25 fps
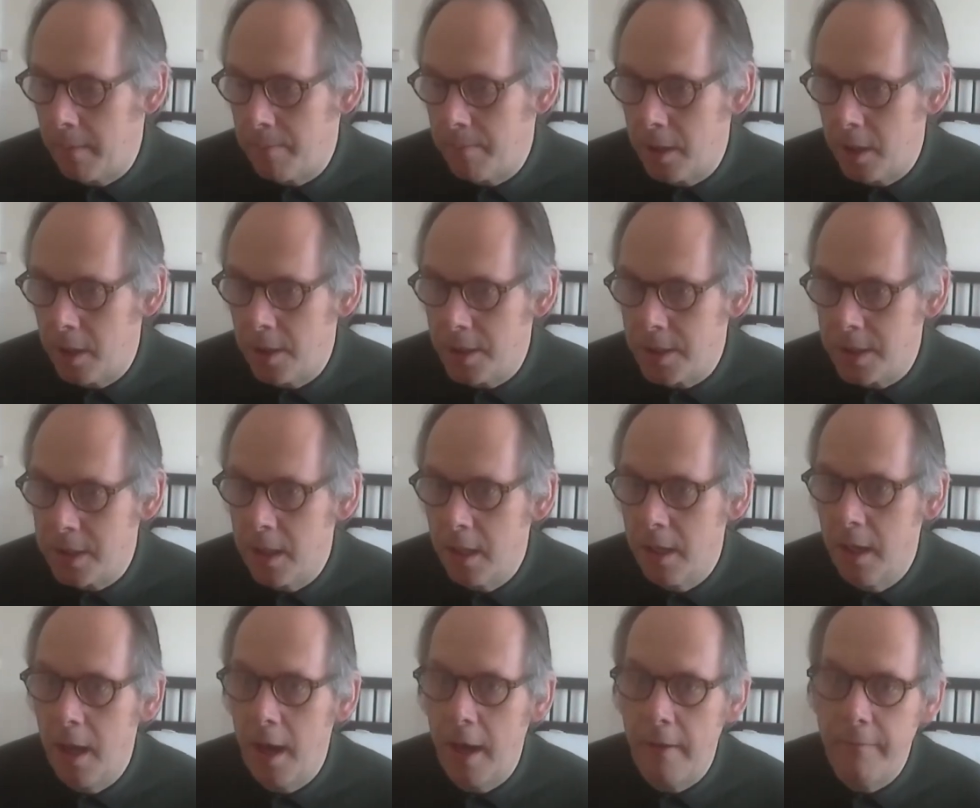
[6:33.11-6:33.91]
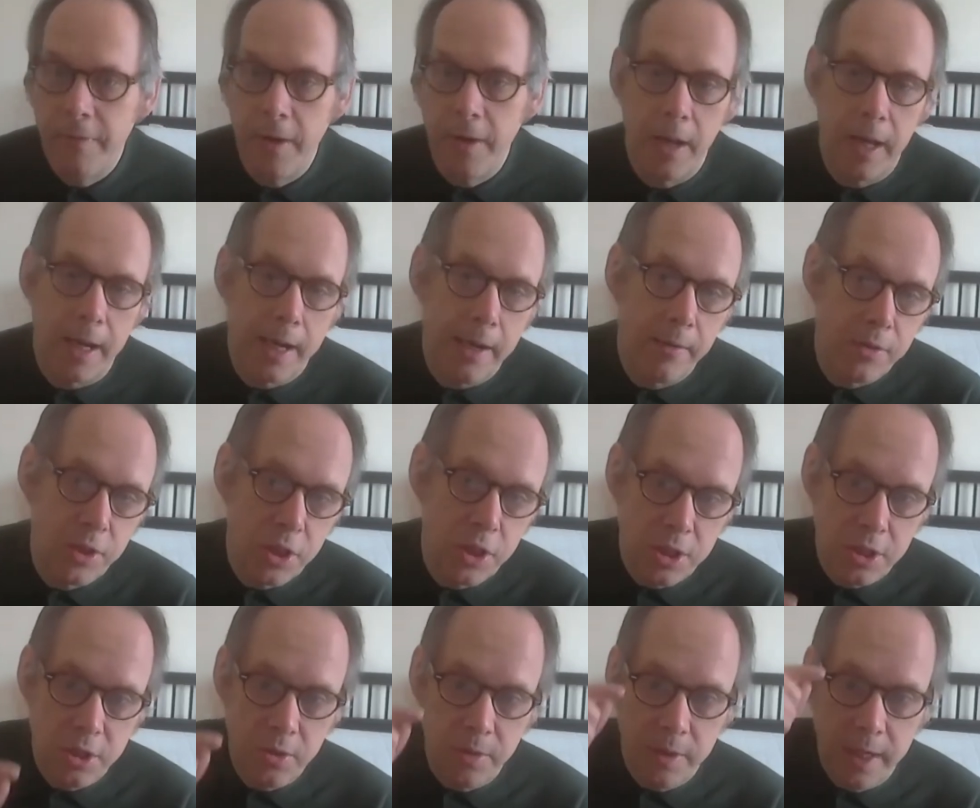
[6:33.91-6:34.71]
because I felt like I was
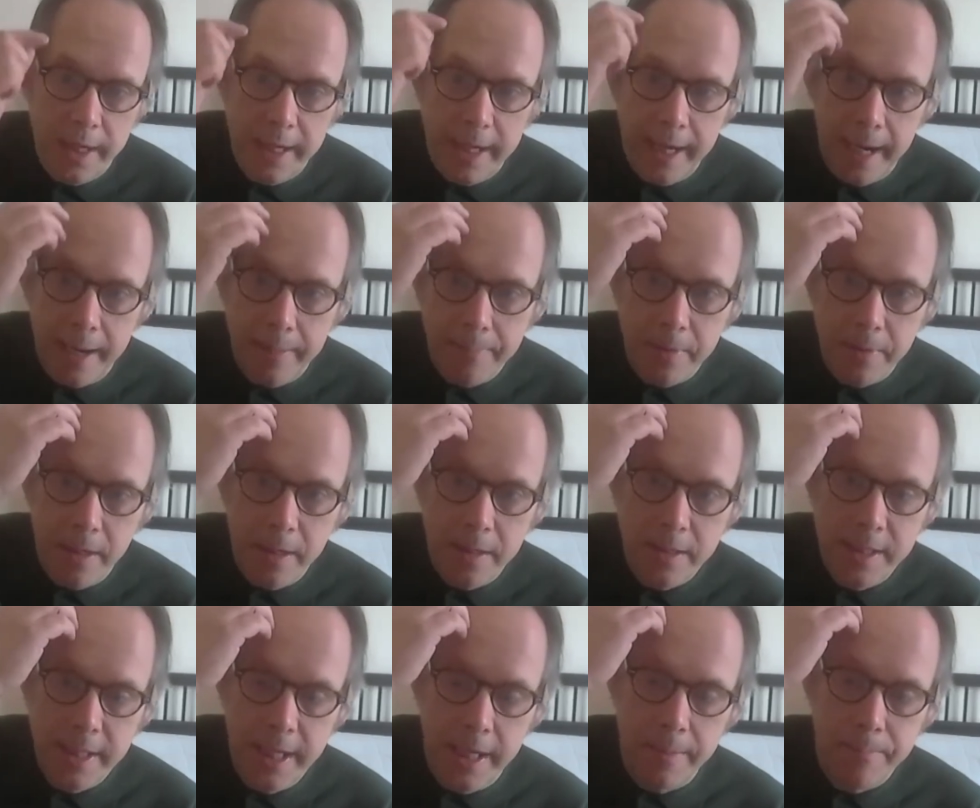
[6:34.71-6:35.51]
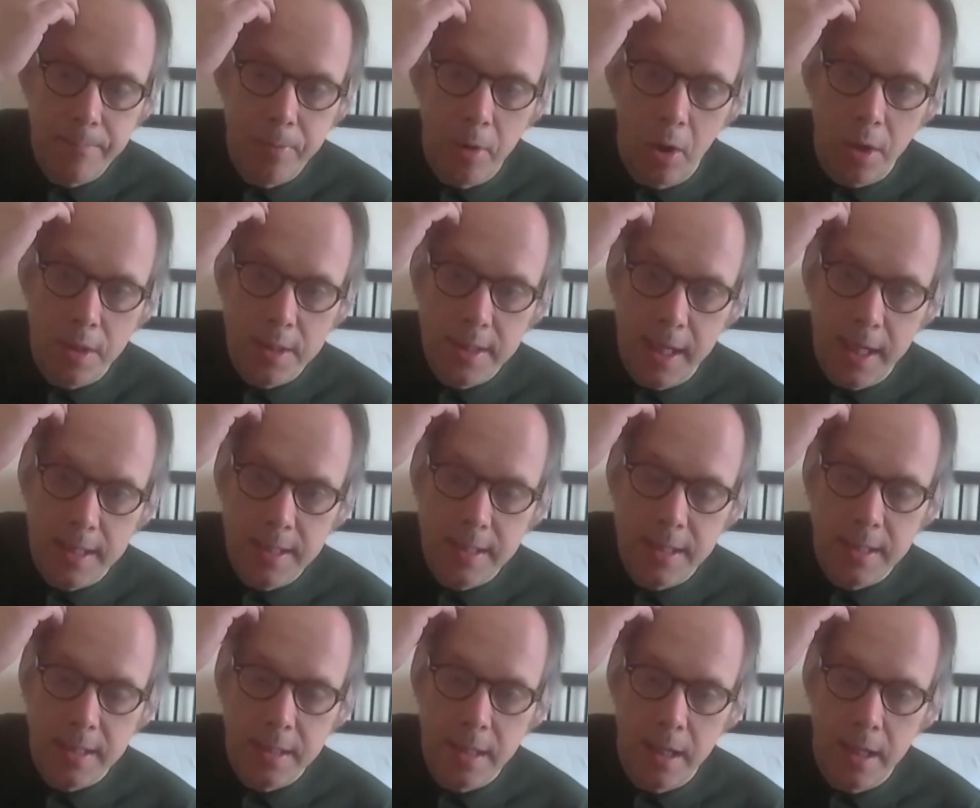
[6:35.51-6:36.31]
just doing tick box
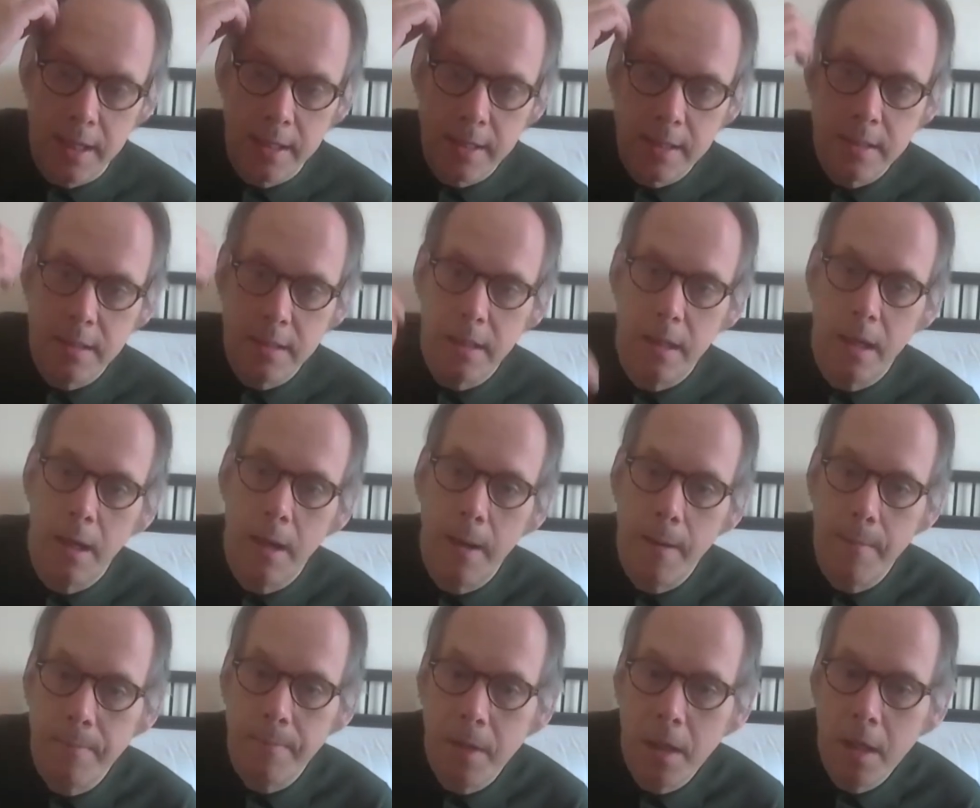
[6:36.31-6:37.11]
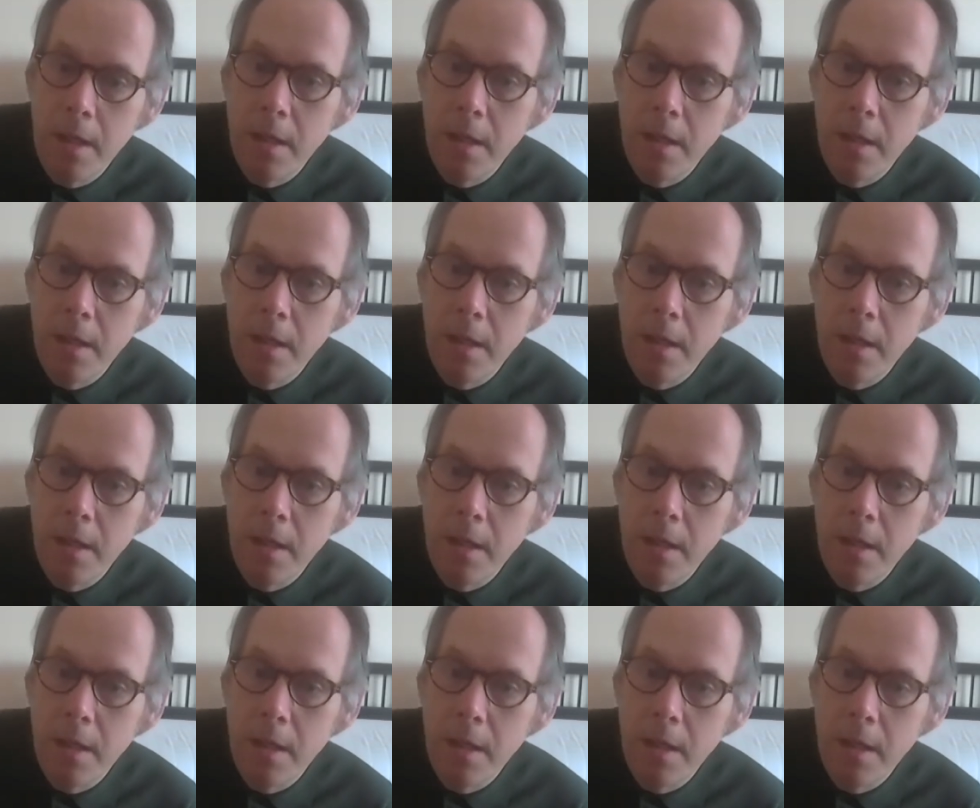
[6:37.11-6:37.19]
exercise, and